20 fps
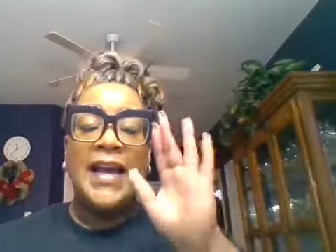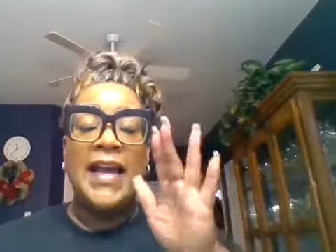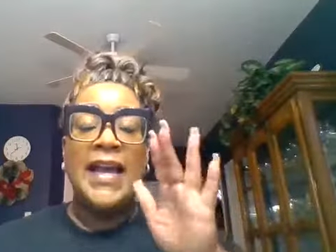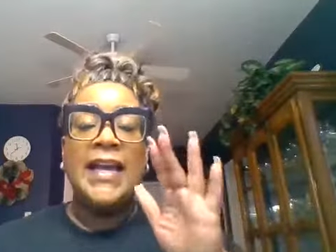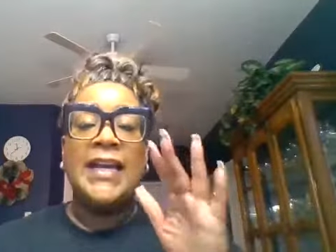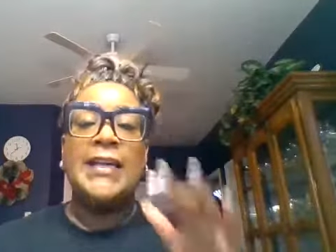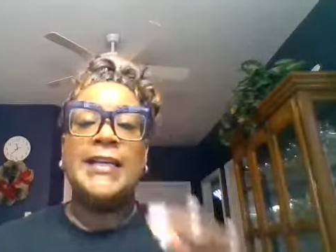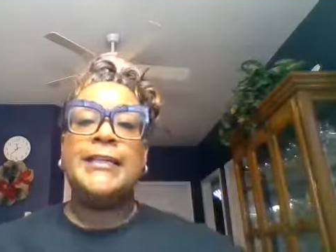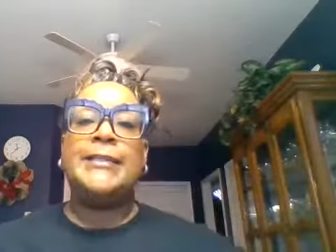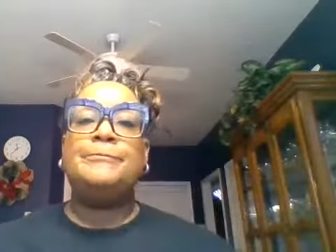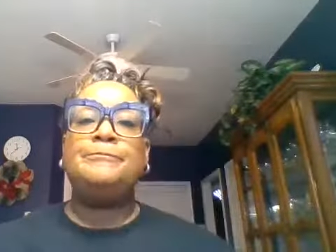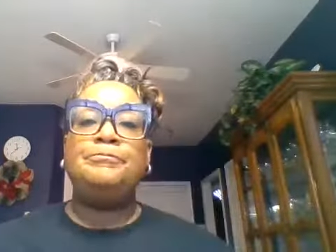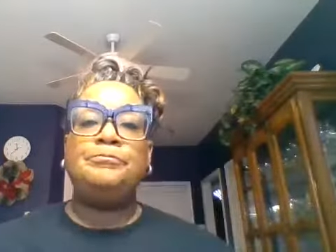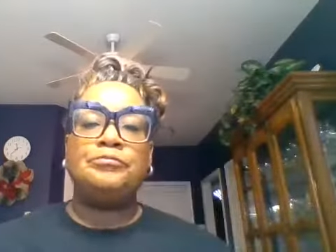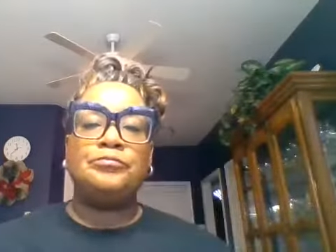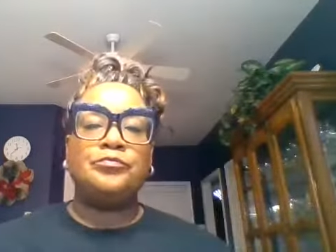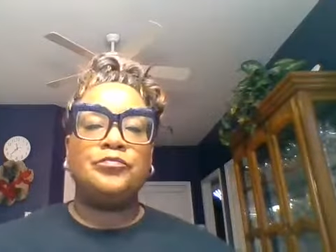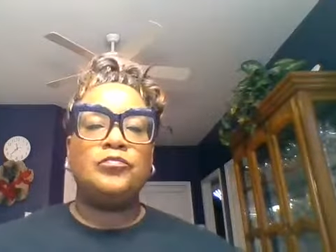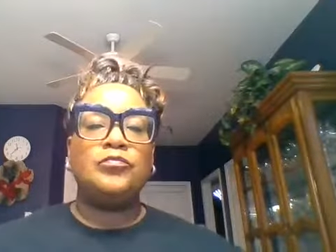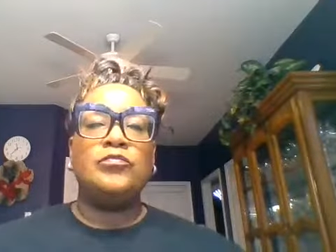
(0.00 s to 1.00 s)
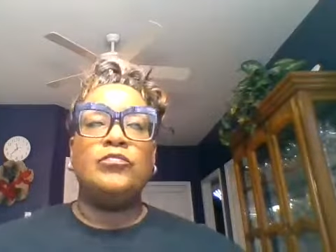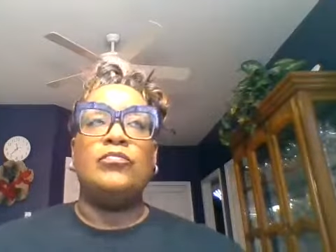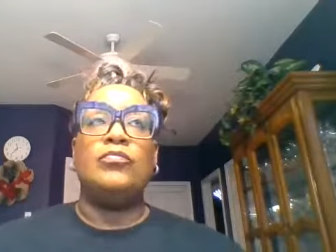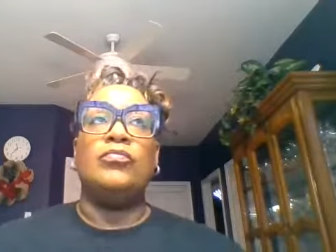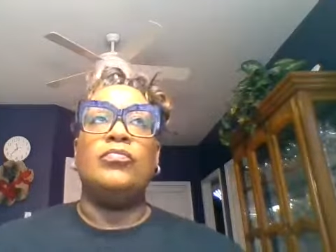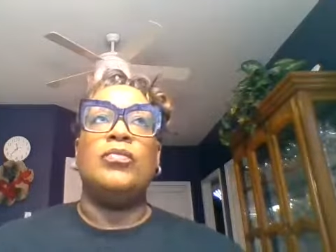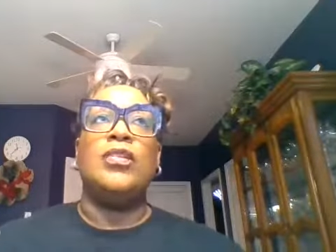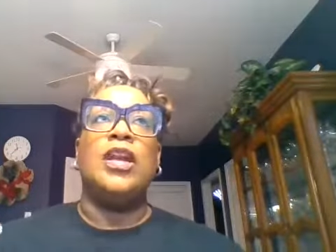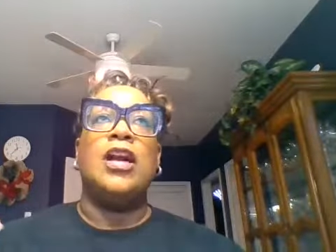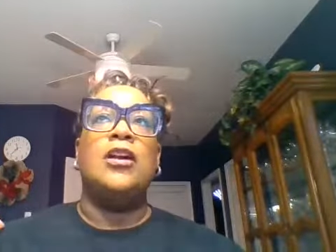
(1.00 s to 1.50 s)
And
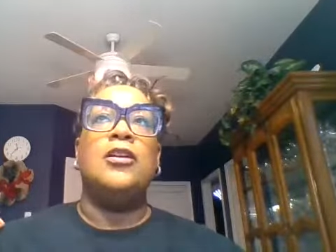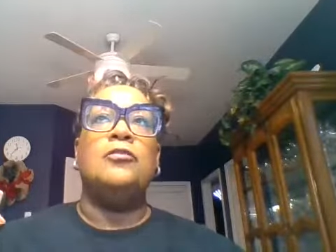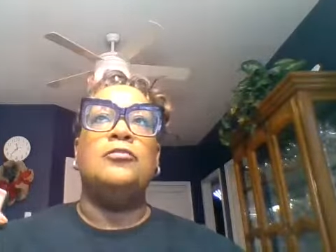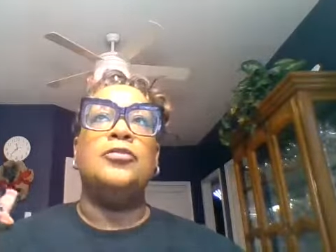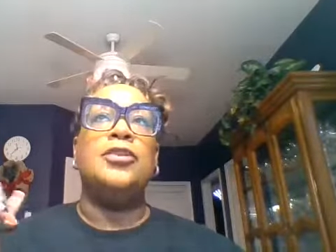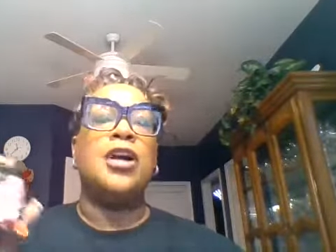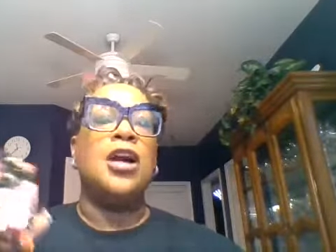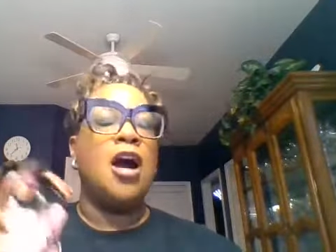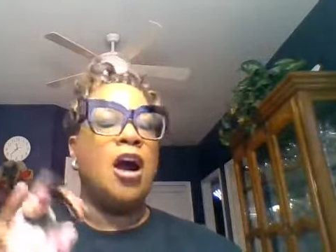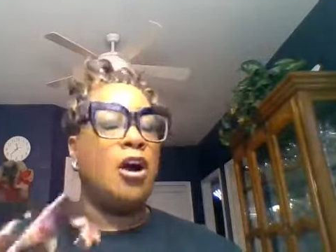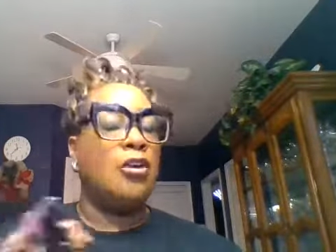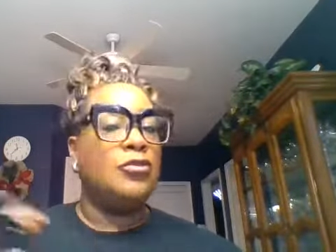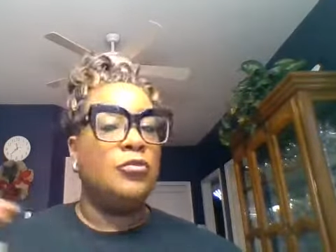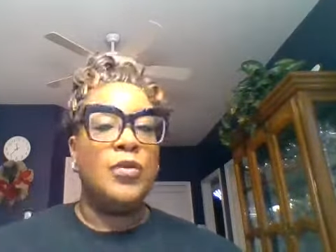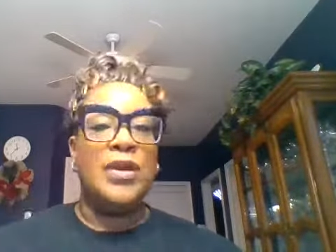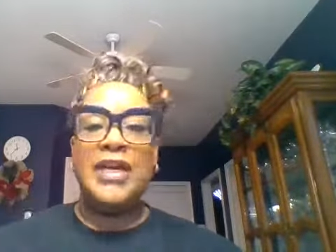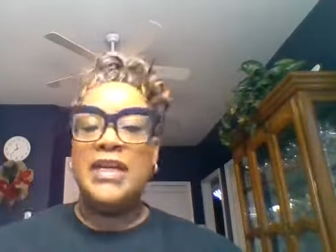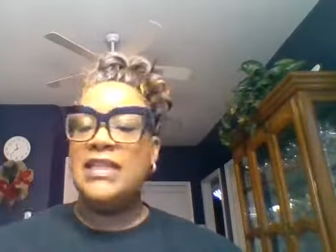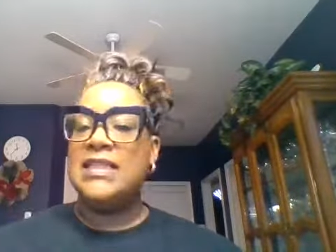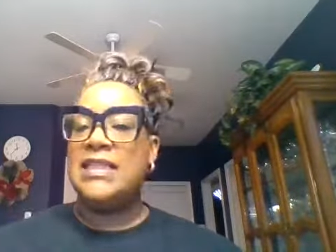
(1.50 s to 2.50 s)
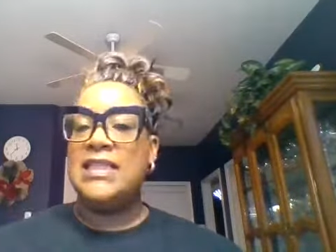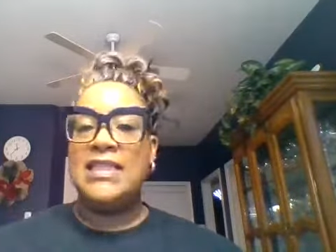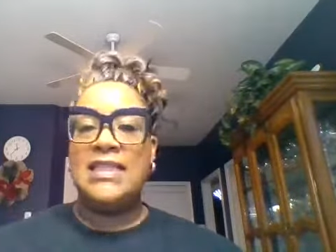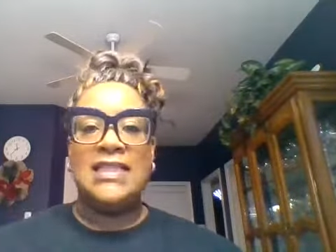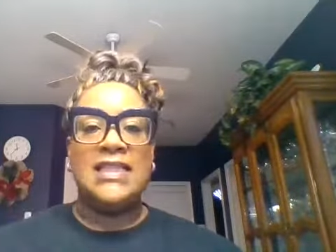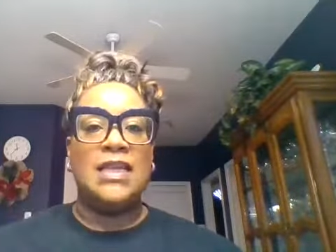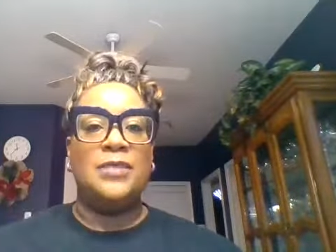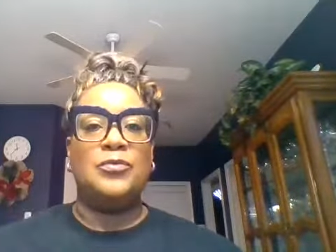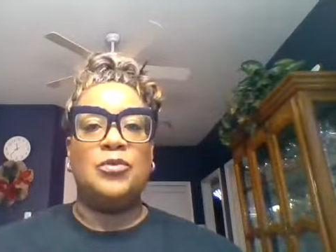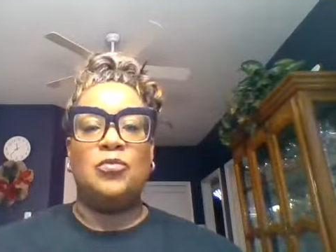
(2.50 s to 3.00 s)
we're all the way into
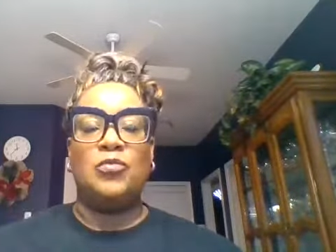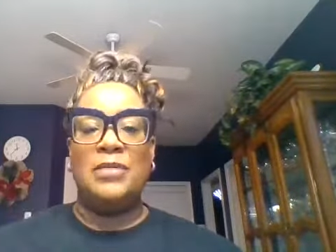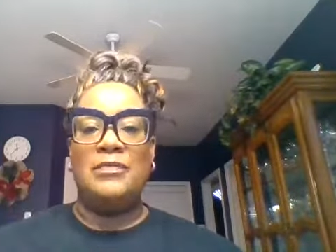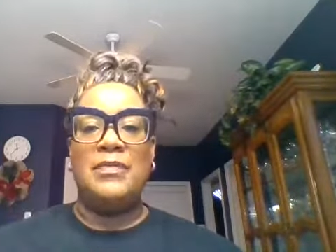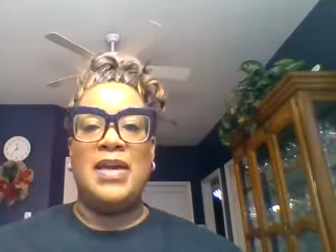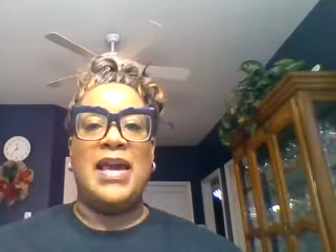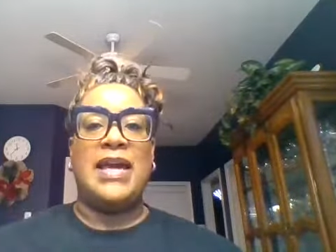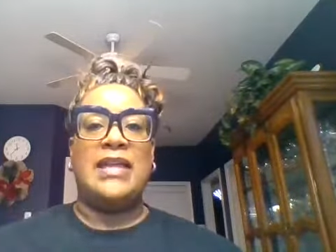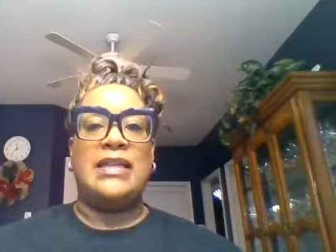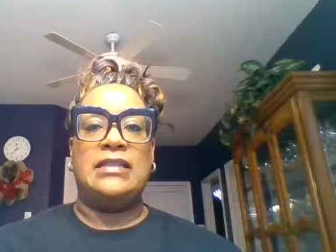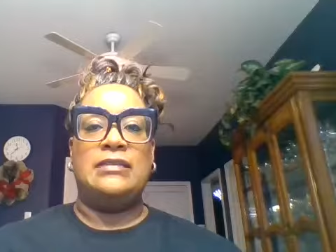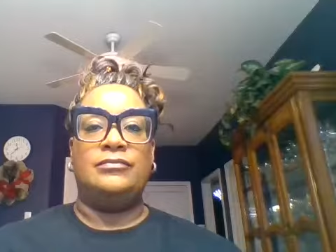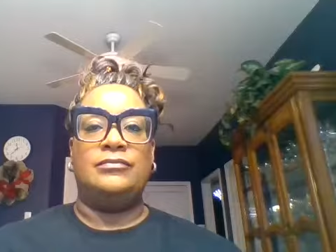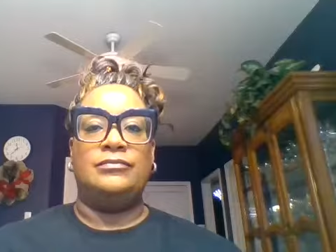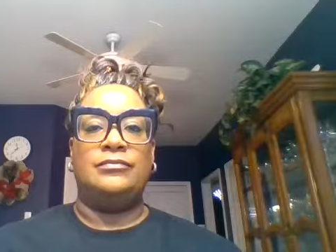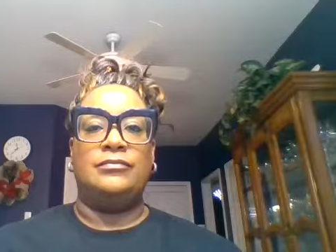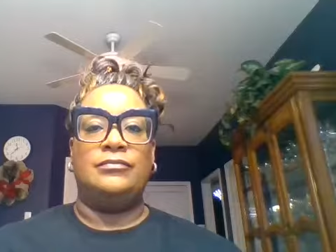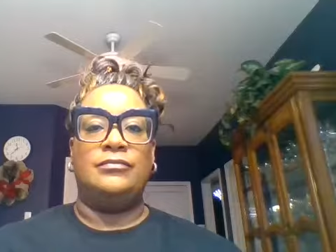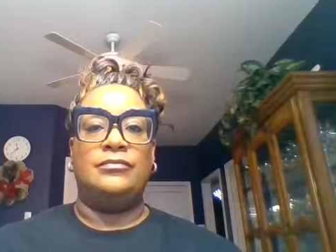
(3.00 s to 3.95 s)
December. We made it.